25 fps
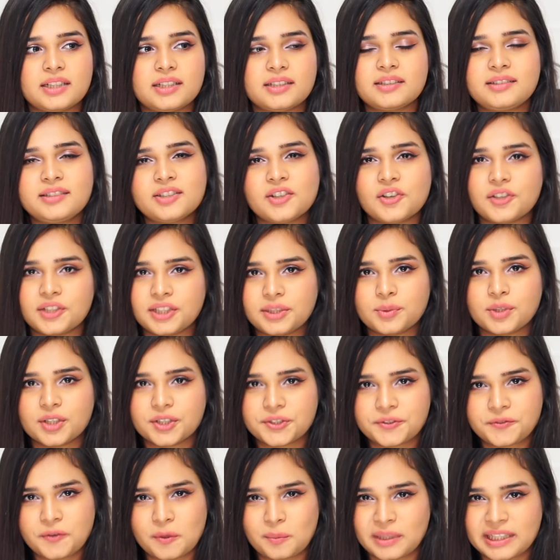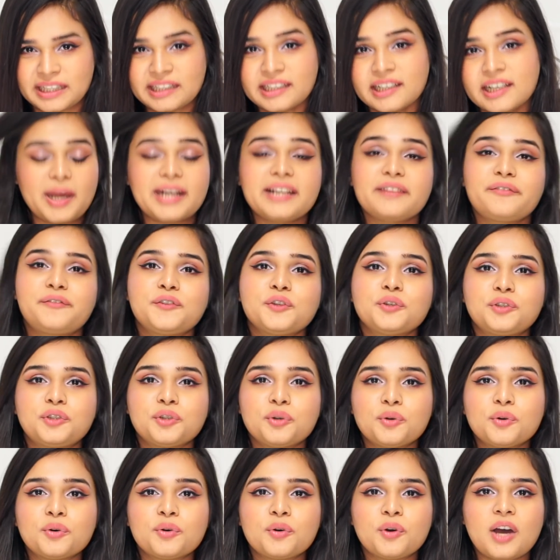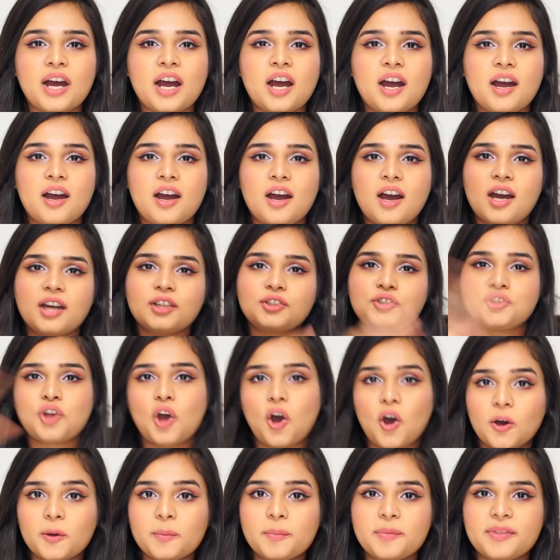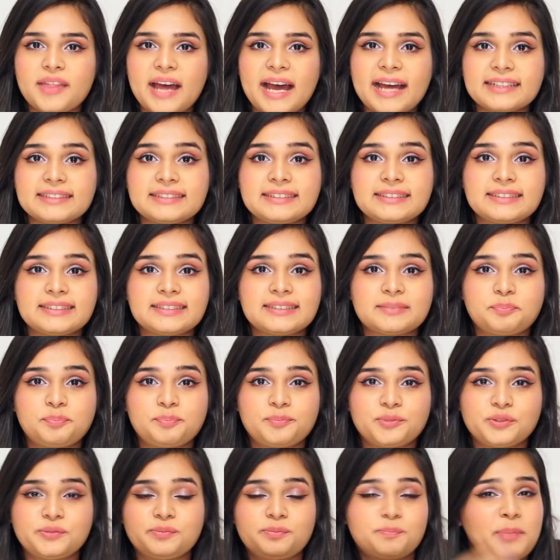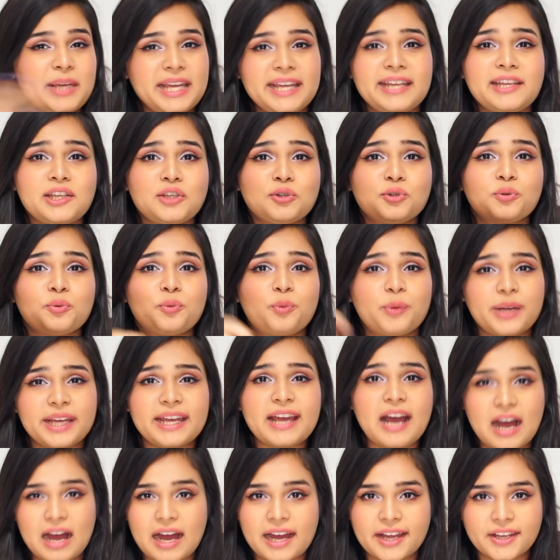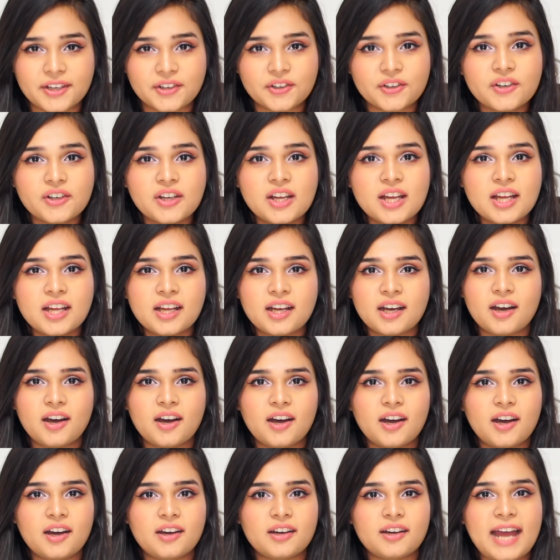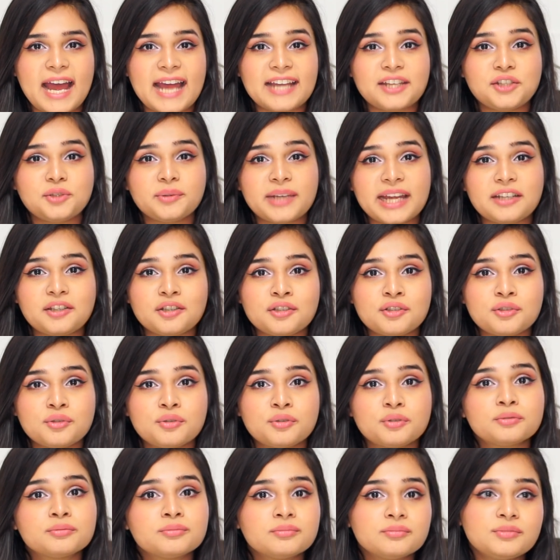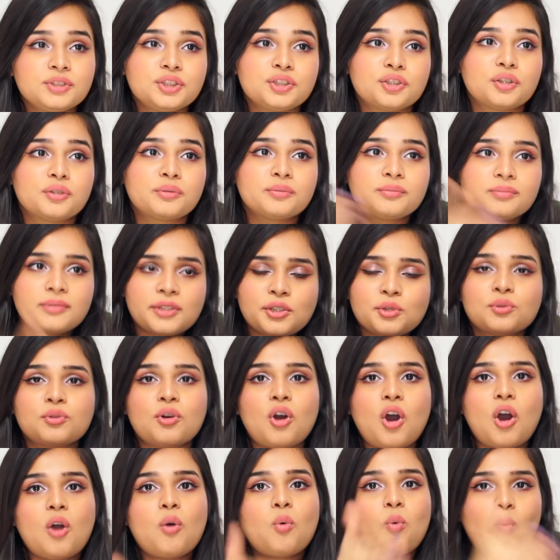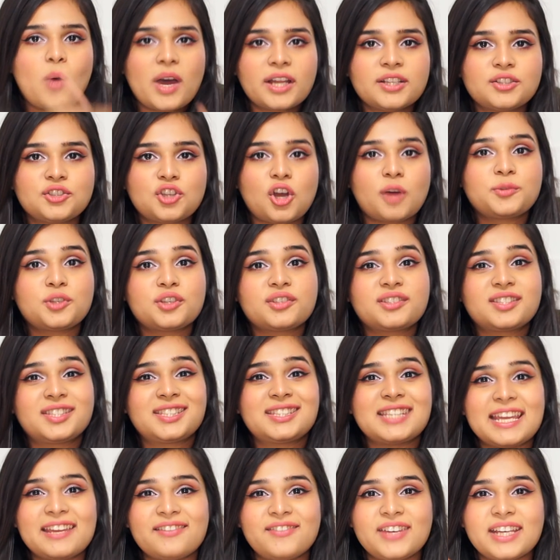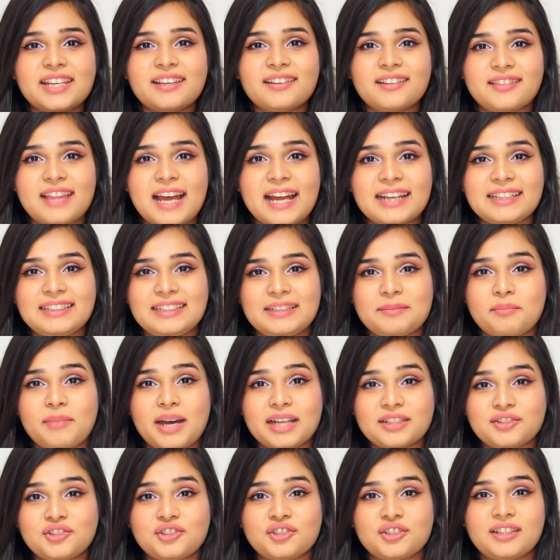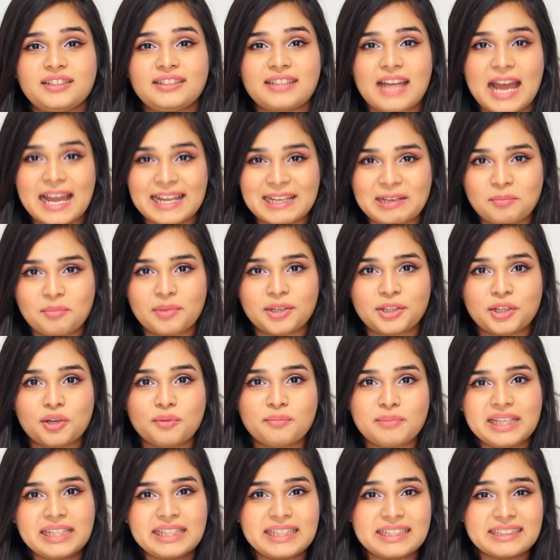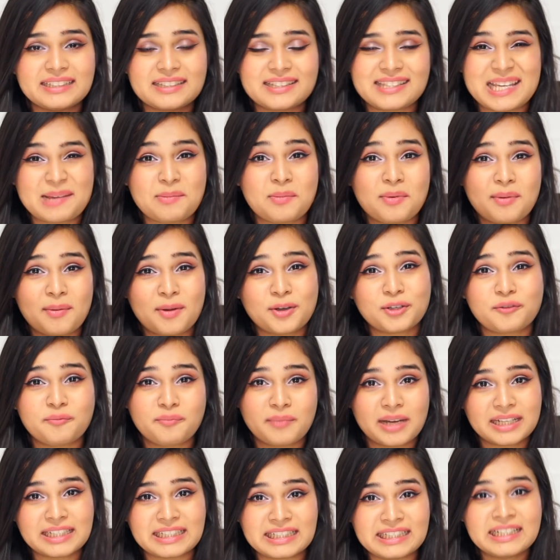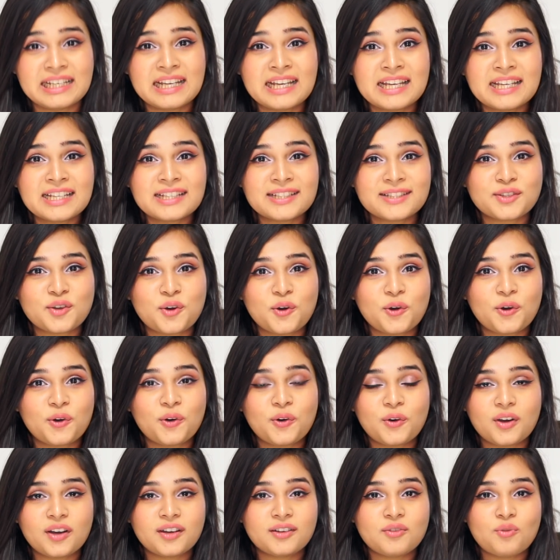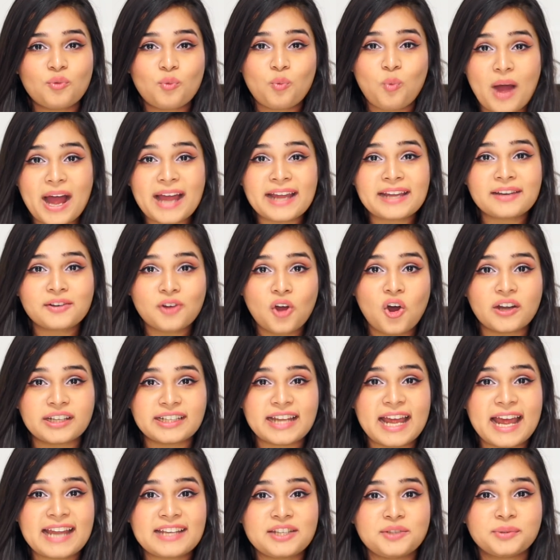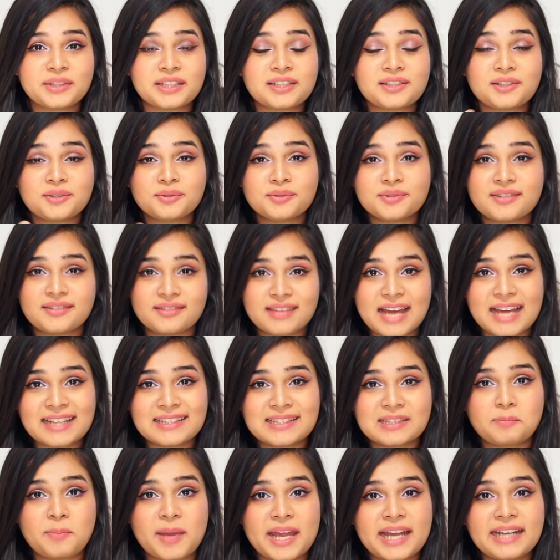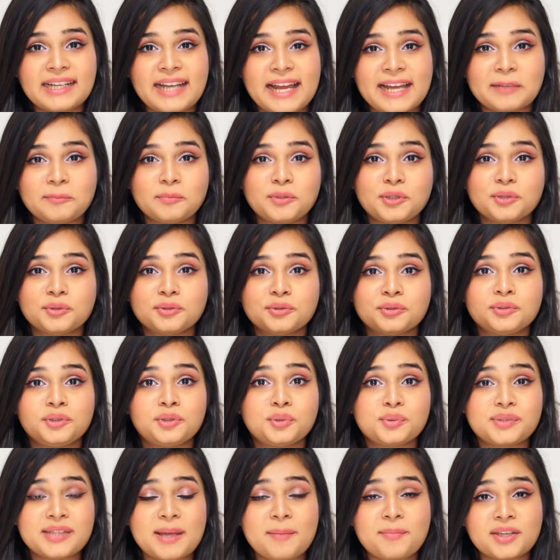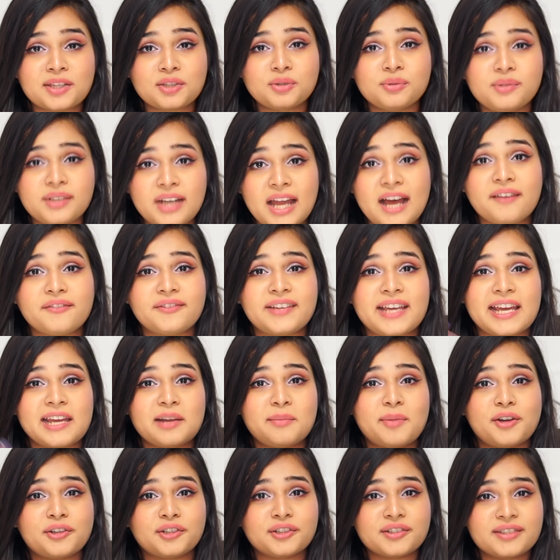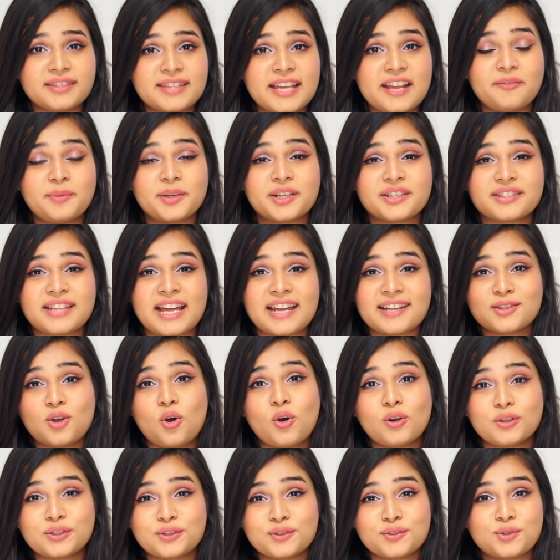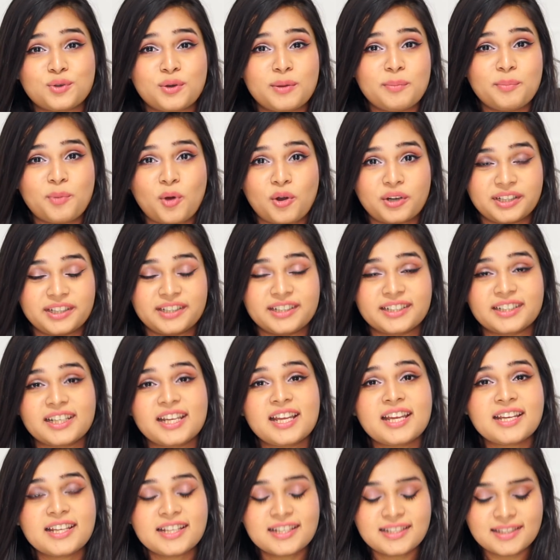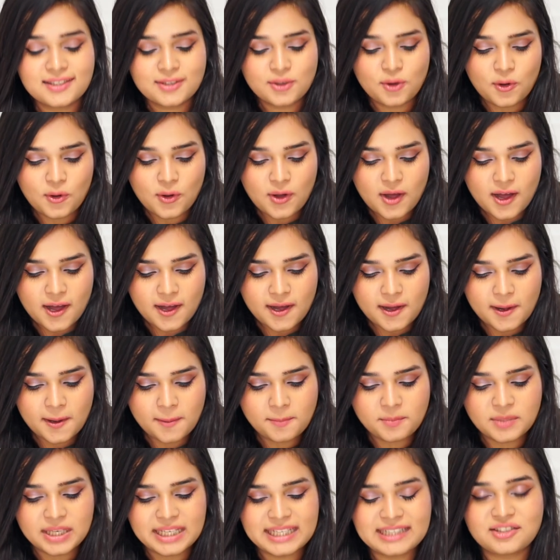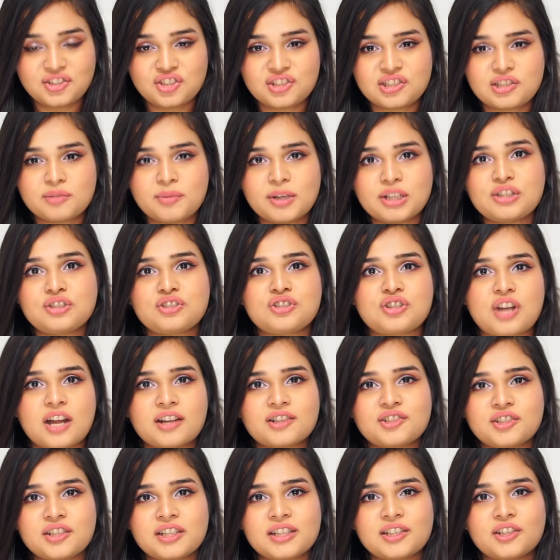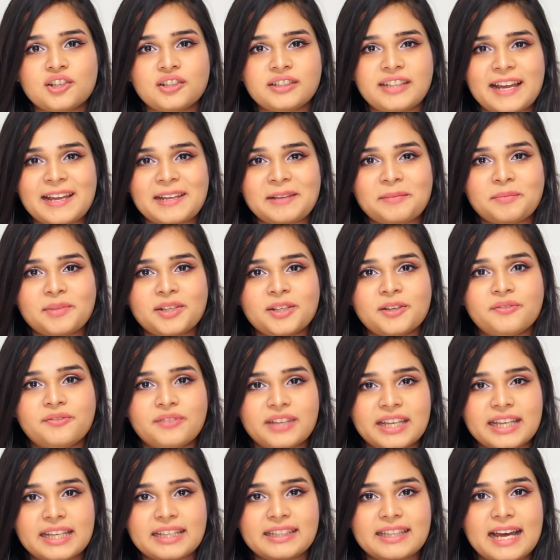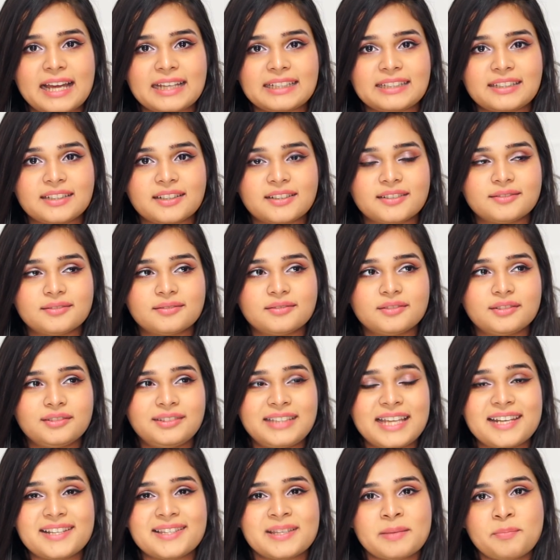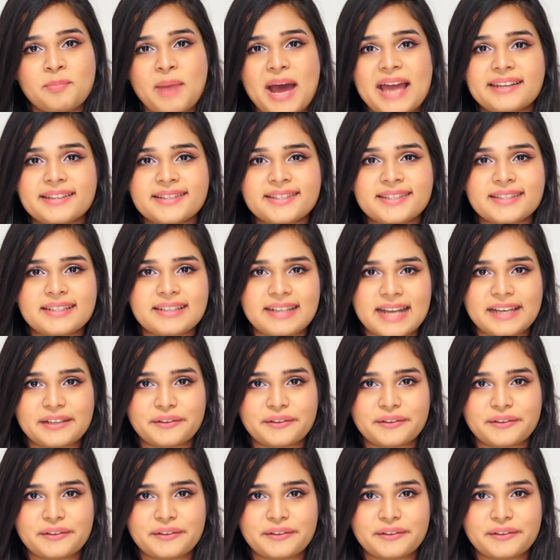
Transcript: the theory works for me. But if you do a job that's paying you way higher, and you get to do 2 or 1 job, you're saving that much time but you're making the same amount of money. So why not? And you can use that spare time to do something you love, care about yourself, because that is also so important. So it's just about structuring your time in a way that there is a balance in